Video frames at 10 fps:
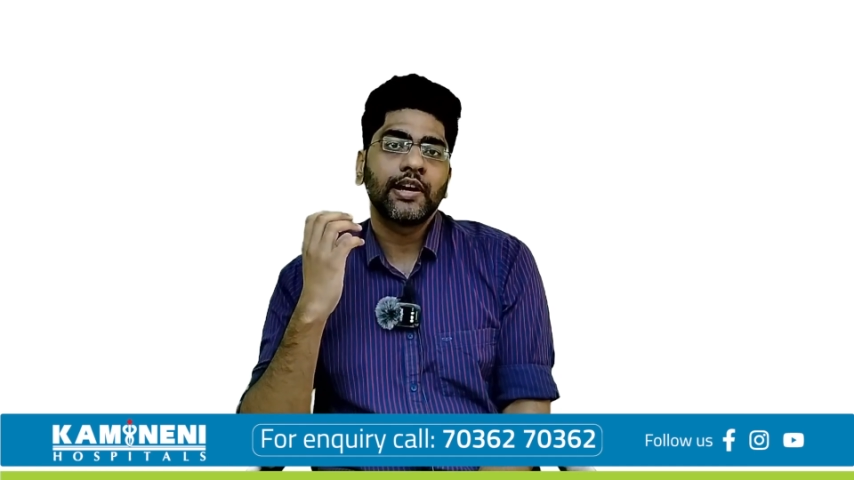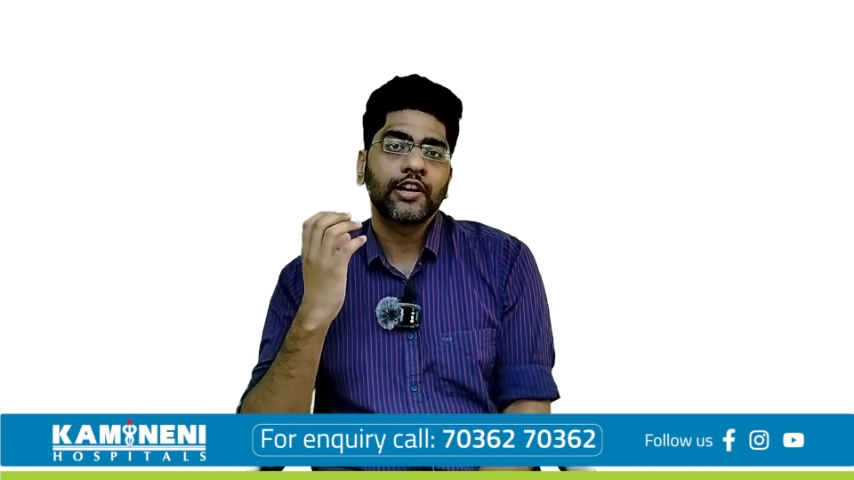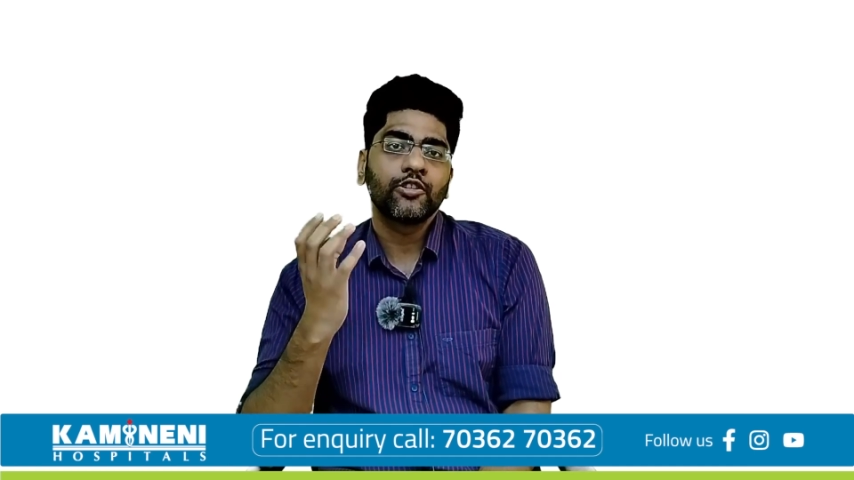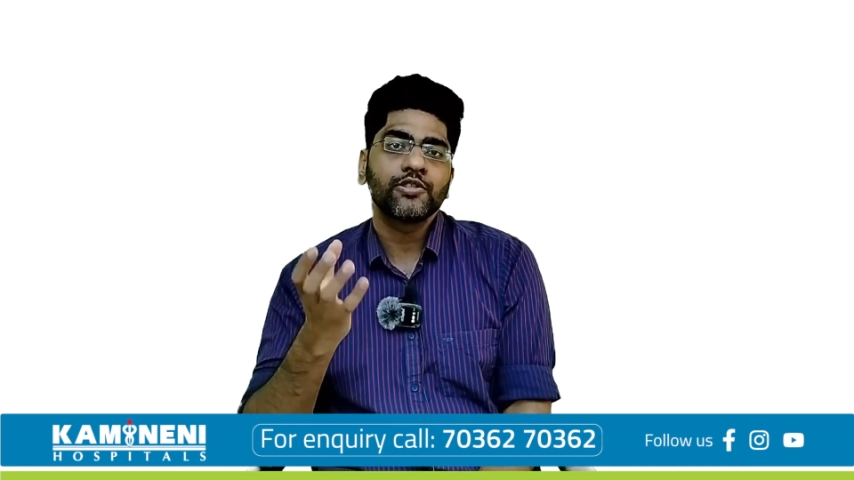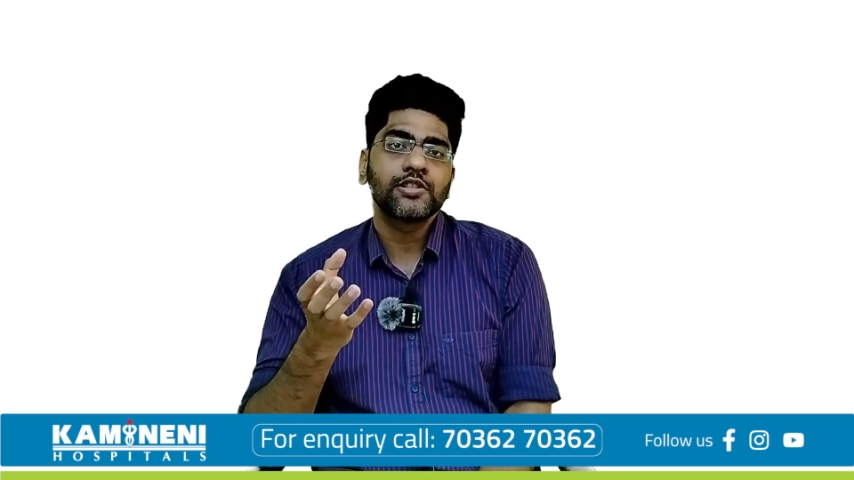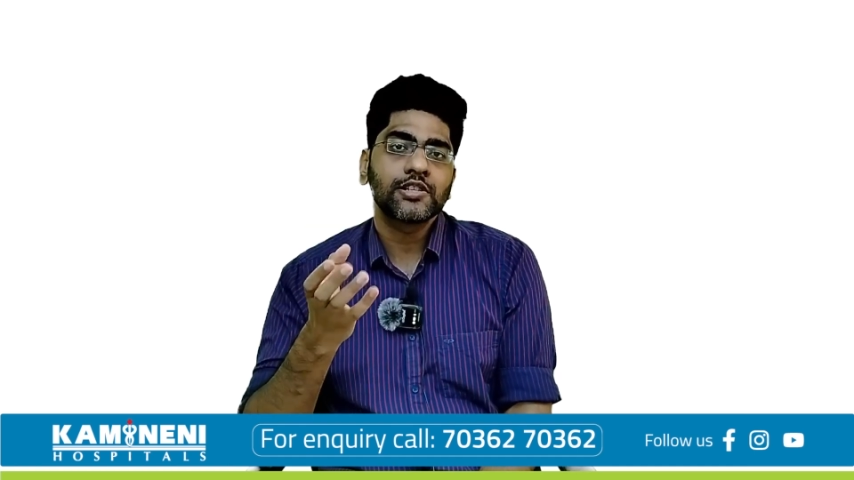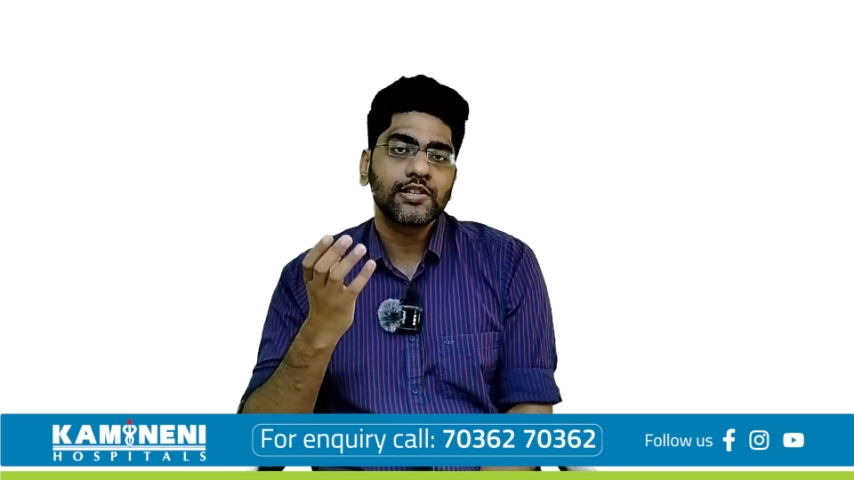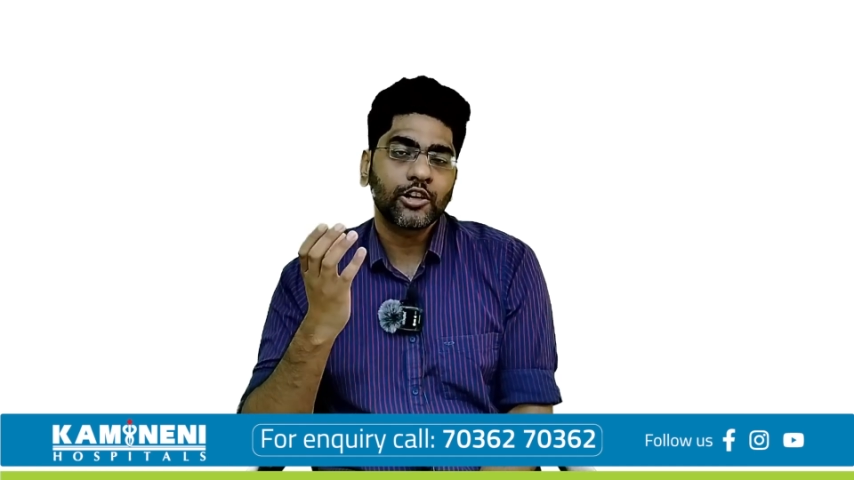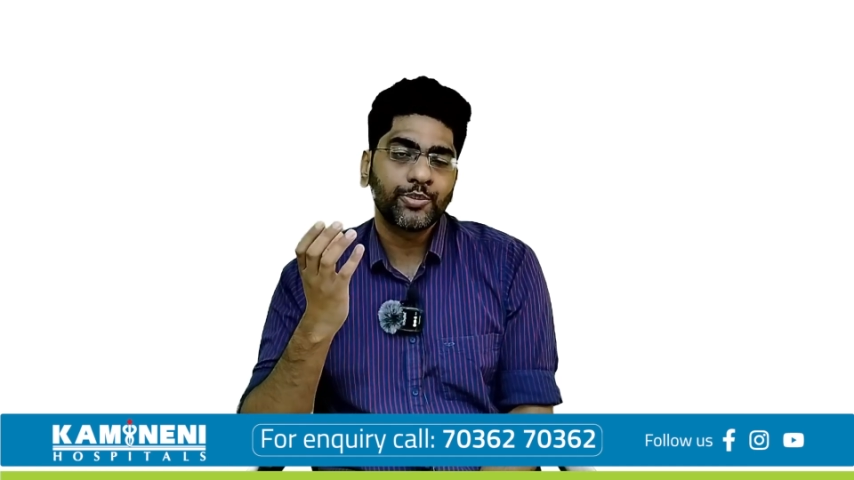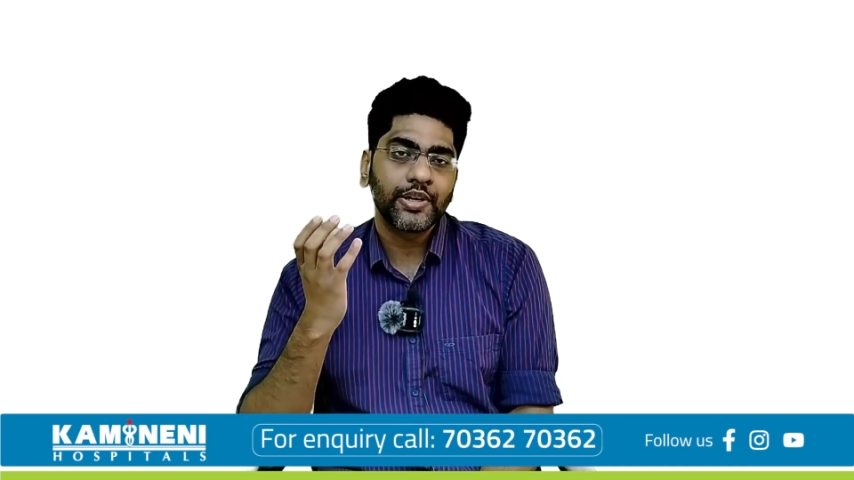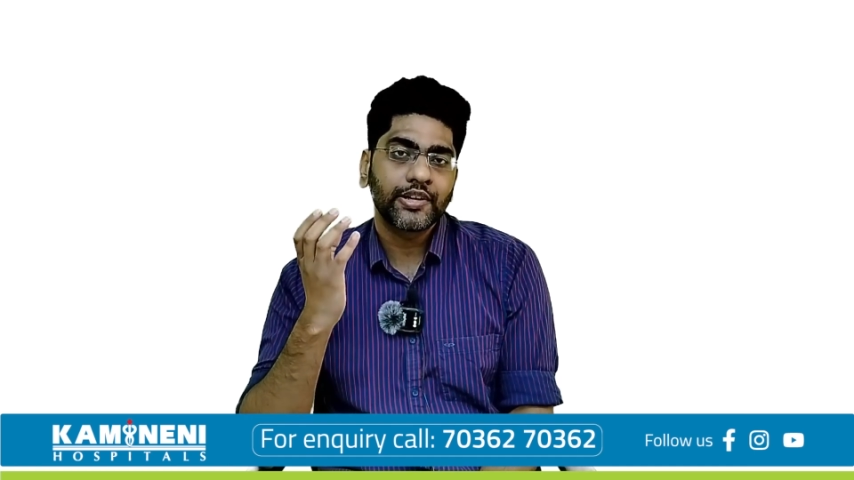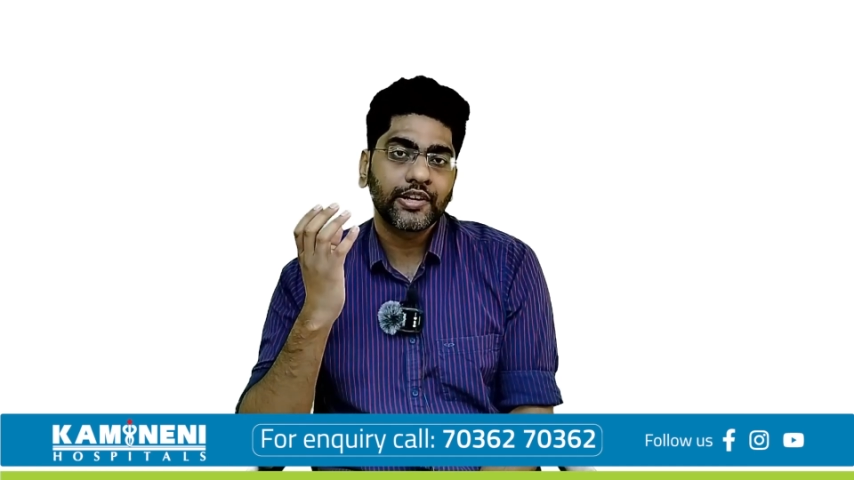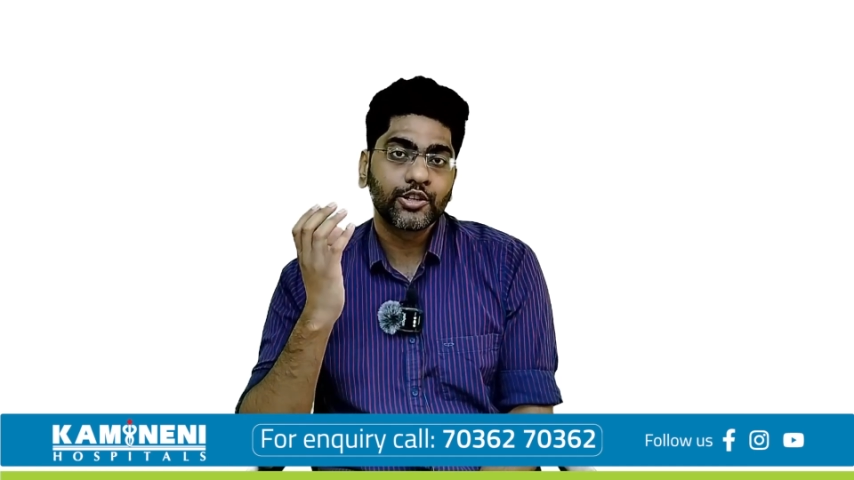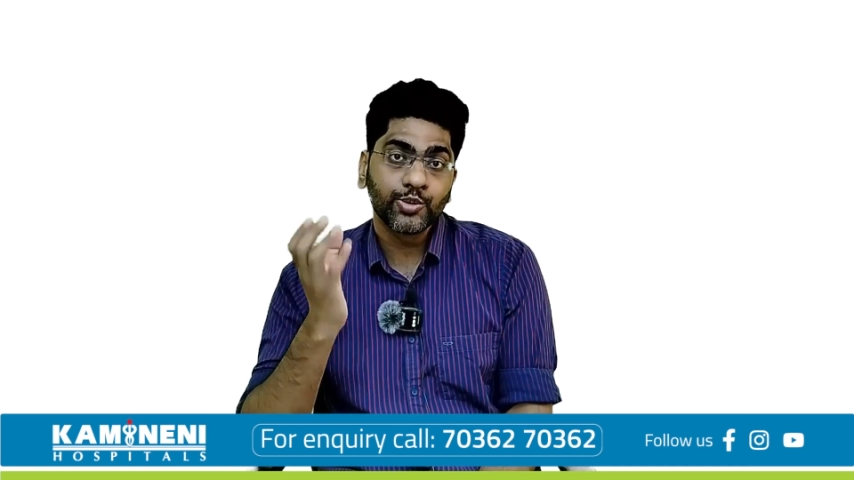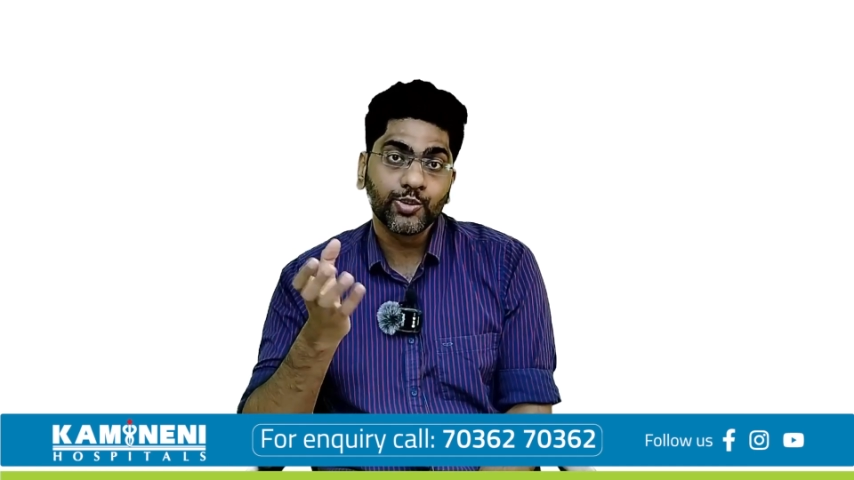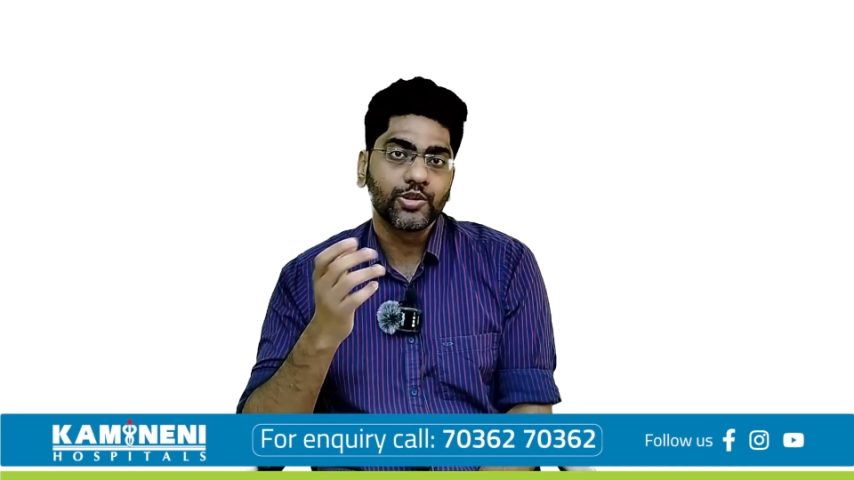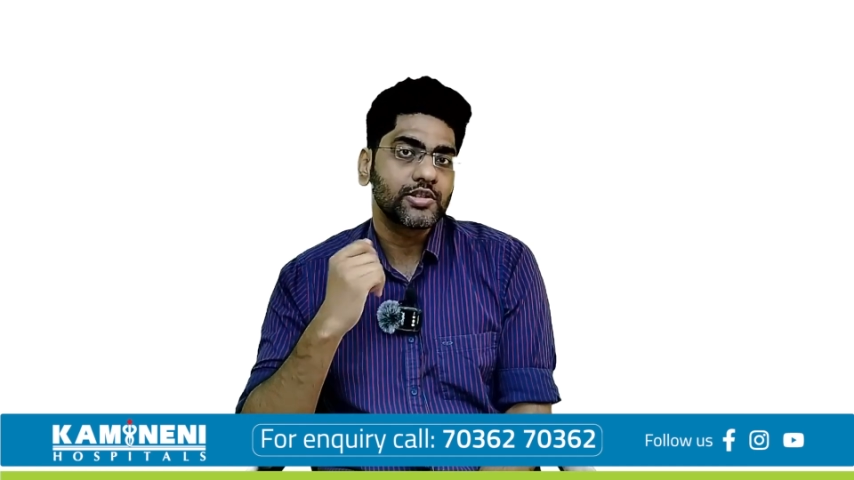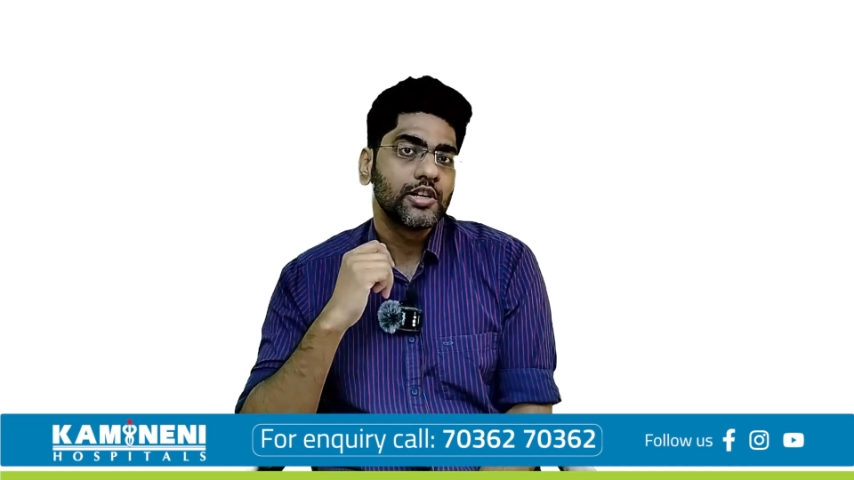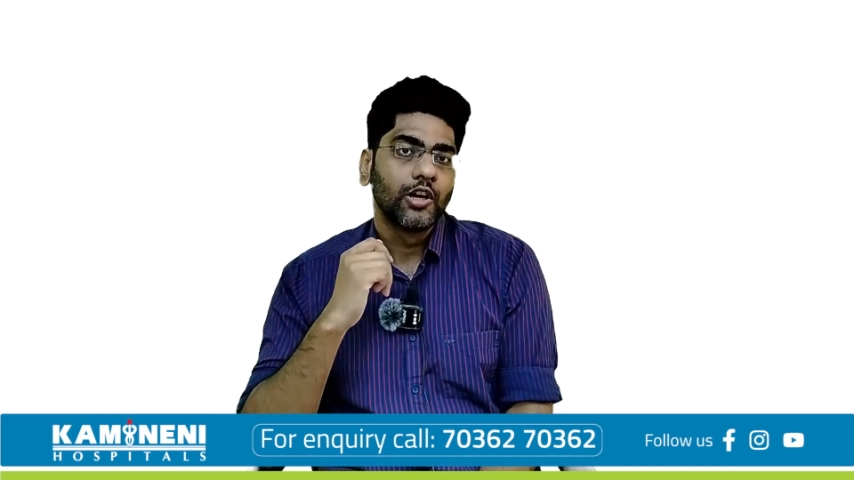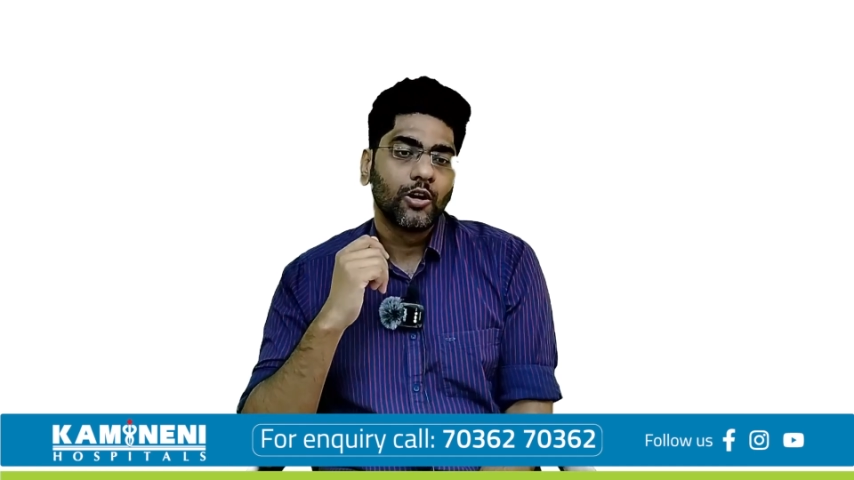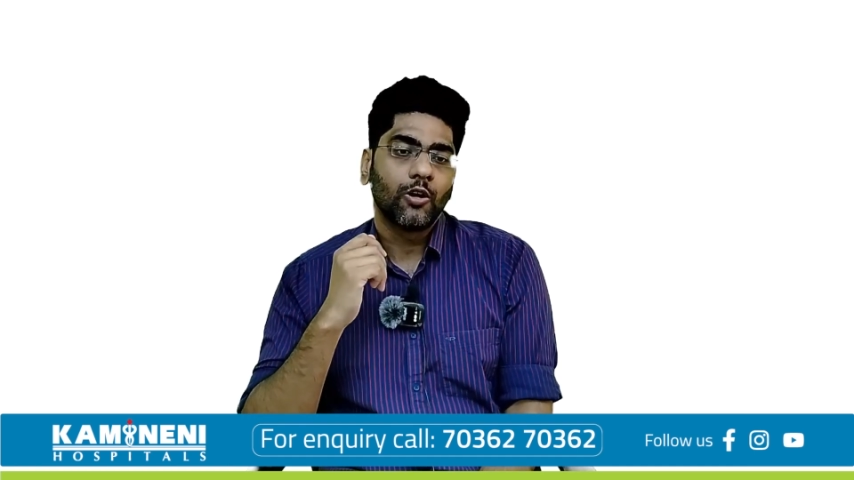diagnostic psychometric tools